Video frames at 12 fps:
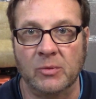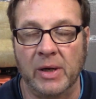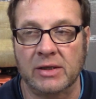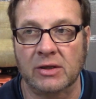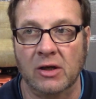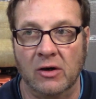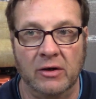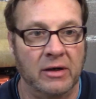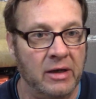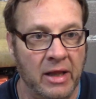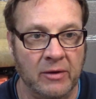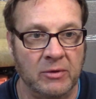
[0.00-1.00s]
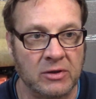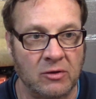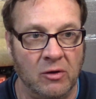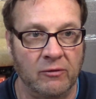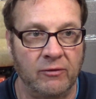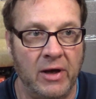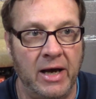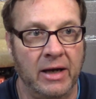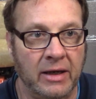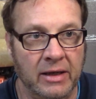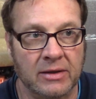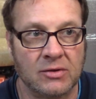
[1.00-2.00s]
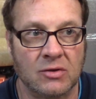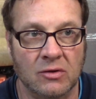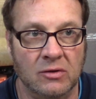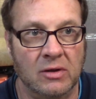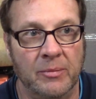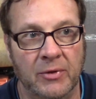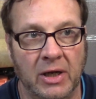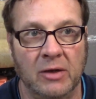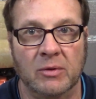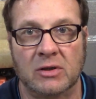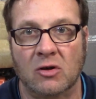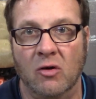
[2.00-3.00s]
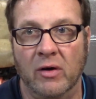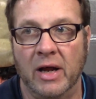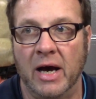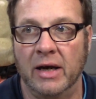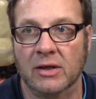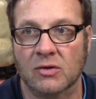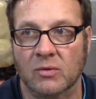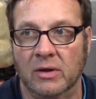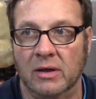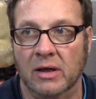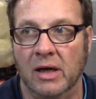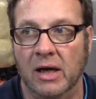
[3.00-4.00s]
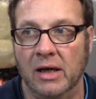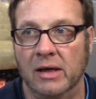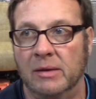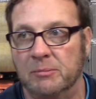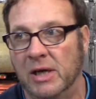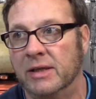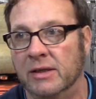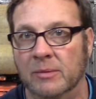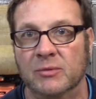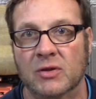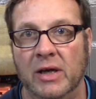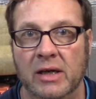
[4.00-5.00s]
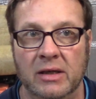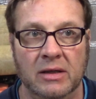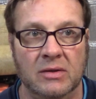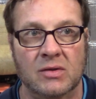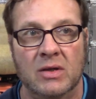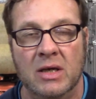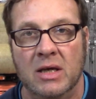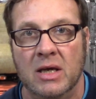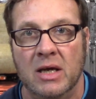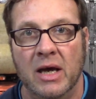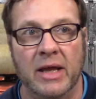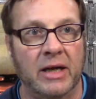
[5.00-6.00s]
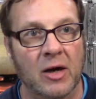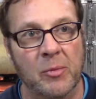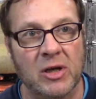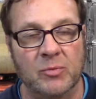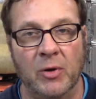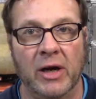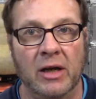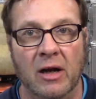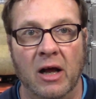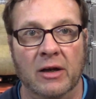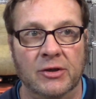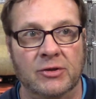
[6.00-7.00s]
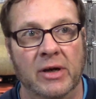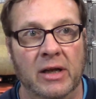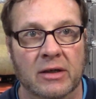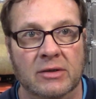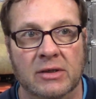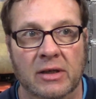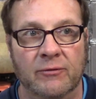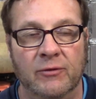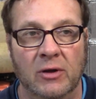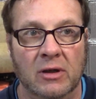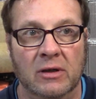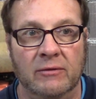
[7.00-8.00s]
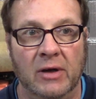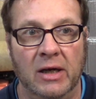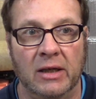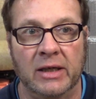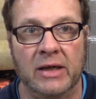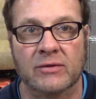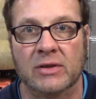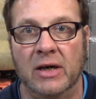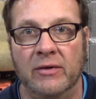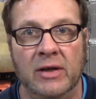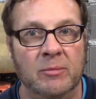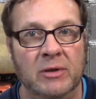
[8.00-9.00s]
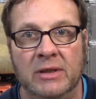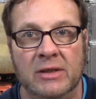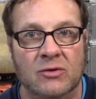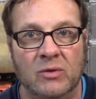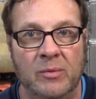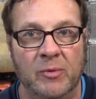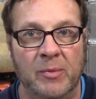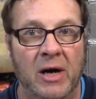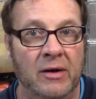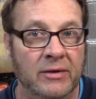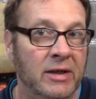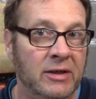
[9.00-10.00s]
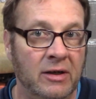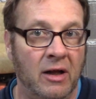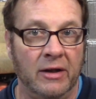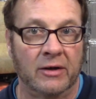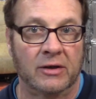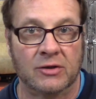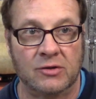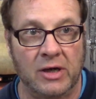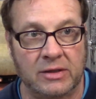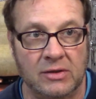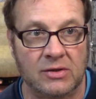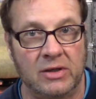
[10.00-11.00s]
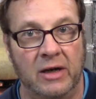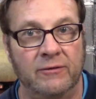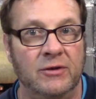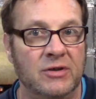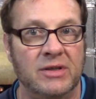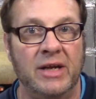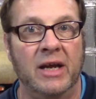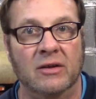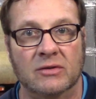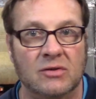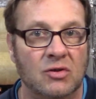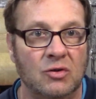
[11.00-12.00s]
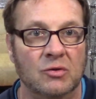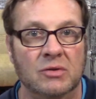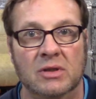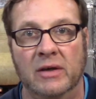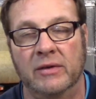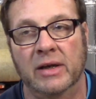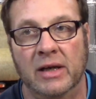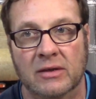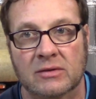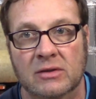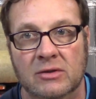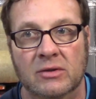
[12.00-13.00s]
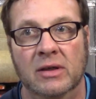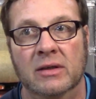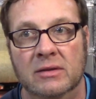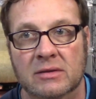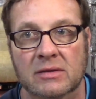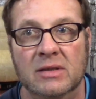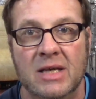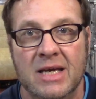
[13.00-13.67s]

two weeks ago and another one's going flat again. So I'm thinking what's going on is where uh, my dump site is. I think everybody's bringing all their trailers in full of uh, leaves and everything, but didn't sweep them out, and they did all their construction stuff, and there's nails and screws and everything else in the trailers, and